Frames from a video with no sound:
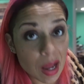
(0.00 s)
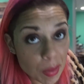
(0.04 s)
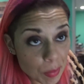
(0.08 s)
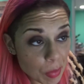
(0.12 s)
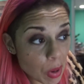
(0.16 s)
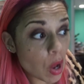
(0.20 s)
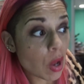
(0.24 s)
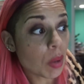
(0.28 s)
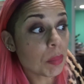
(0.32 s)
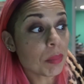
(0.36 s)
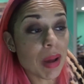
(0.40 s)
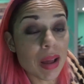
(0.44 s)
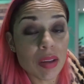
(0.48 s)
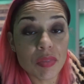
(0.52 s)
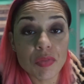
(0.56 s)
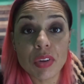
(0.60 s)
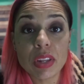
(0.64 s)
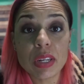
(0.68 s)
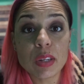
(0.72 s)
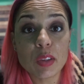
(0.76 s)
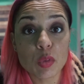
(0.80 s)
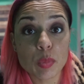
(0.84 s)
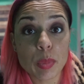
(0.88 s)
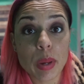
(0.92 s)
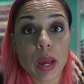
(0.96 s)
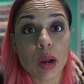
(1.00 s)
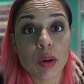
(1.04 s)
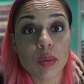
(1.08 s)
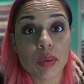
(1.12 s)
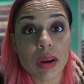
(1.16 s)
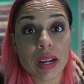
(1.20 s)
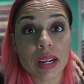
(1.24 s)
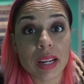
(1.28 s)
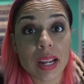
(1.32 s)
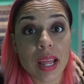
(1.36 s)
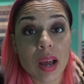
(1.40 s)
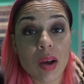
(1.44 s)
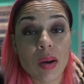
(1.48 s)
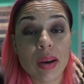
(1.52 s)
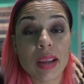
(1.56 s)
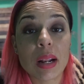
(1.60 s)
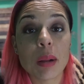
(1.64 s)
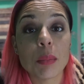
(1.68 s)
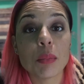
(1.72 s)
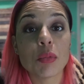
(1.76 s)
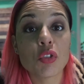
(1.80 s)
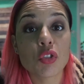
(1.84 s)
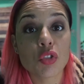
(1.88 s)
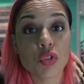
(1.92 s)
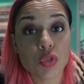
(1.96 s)
I'm on MyFitnessPal right now and
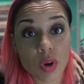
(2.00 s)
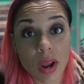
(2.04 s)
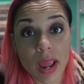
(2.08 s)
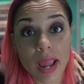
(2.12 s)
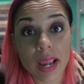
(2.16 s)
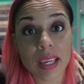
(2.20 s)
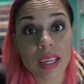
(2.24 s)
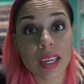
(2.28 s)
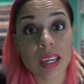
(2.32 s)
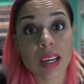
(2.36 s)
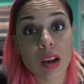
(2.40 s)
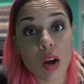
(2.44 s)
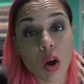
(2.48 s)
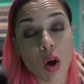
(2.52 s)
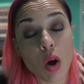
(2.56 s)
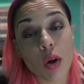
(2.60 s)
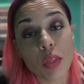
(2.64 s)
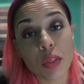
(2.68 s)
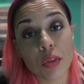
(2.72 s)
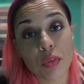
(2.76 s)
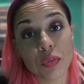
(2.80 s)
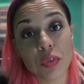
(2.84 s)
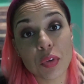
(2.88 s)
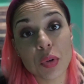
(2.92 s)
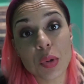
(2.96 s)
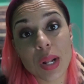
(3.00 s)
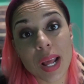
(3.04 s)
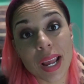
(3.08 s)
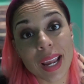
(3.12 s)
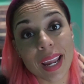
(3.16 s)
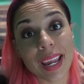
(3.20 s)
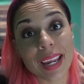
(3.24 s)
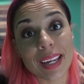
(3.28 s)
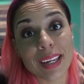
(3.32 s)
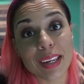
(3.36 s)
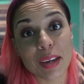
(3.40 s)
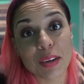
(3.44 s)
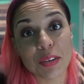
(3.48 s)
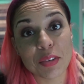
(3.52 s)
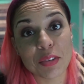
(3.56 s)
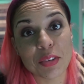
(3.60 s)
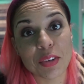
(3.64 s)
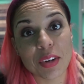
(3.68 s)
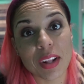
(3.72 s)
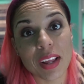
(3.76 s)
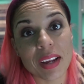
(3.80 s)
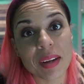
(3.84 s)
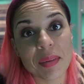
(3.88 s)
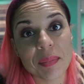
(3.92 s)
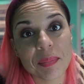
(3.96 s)
I'm tracking all the food I ate
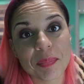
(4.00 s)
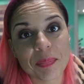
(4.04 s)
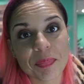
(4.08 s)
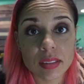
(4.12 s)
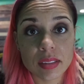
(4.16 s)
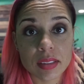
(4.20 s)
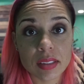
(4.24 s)
yesterday.